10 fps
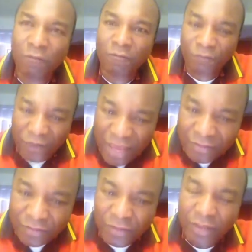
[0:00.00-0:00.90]

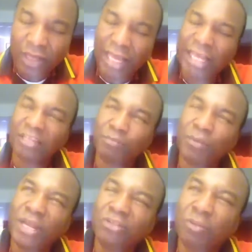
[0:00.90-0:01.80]
faith. It
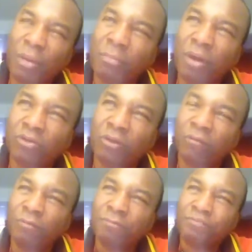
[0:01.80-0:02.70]
brings some amount
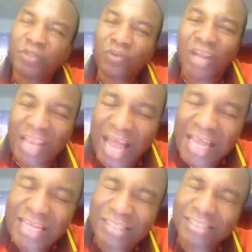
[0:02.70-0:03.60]
of
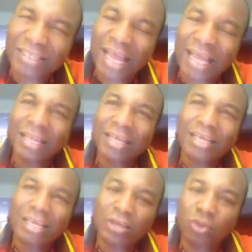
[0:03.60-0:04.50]
reliance, and
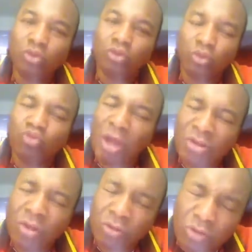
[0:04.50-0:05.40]
so you are
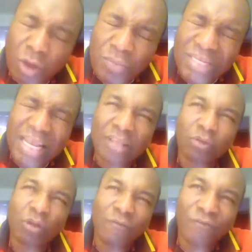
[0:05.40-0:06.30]
not coming there to
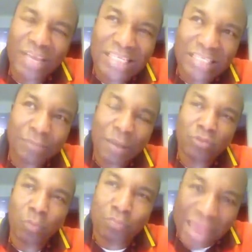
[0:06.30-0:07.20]
convince him and
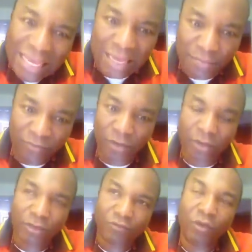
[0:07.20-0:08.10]
to beg him
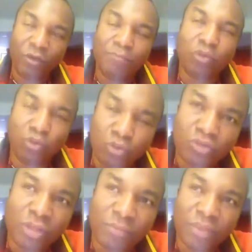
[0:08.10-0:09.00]
for him to do
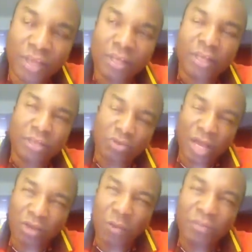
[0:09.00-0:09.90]
something. You
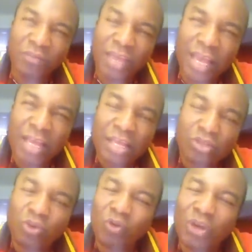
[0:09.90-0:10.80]
are coming there
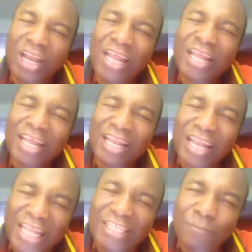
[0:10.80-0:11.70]
to really
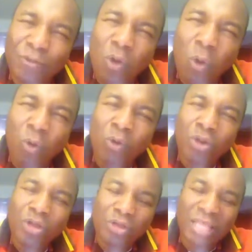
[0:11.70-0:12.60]
let him know
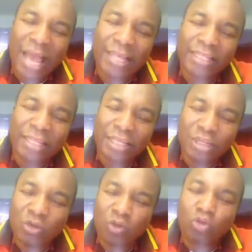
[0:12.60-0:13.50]
that
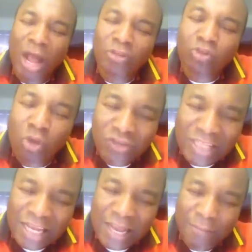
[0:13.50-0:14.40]
you are
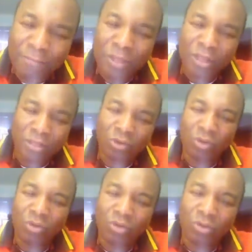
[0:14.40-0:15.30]
trusting him, to